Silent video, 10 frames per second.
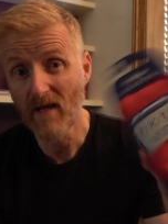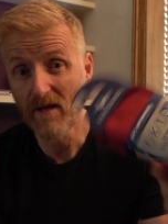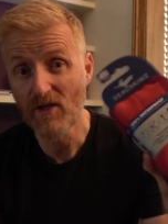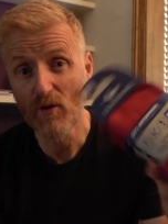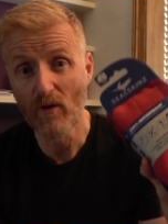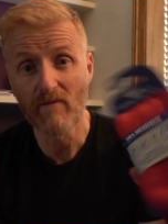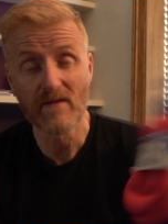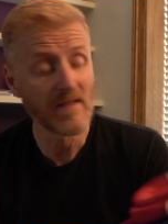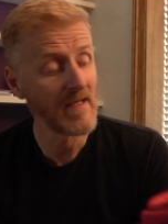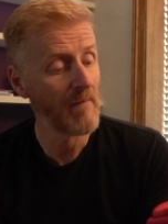kind of showing off
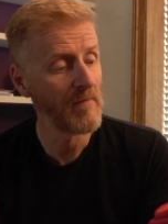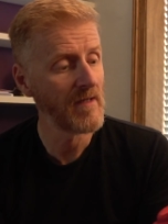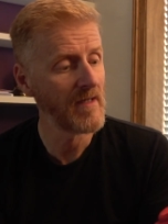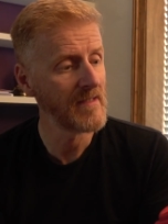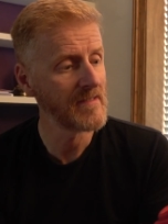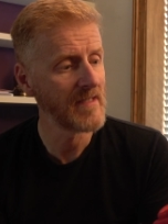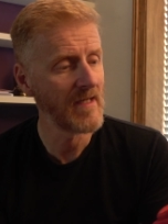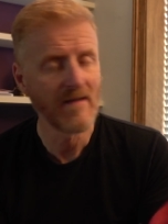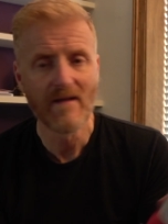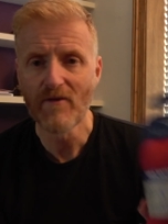to the camera is
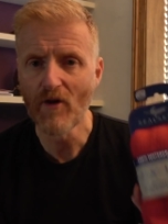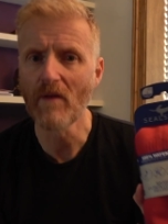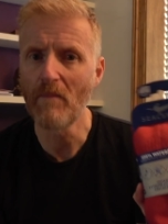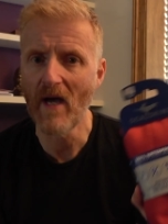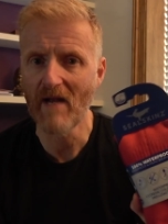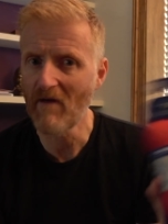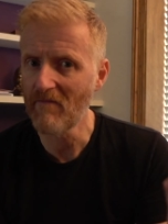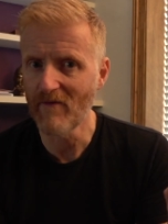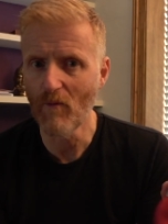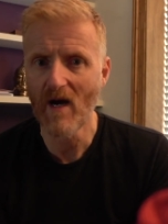not the pair I've
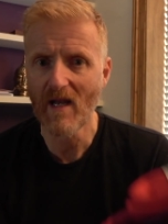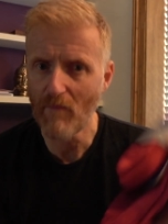had for a while.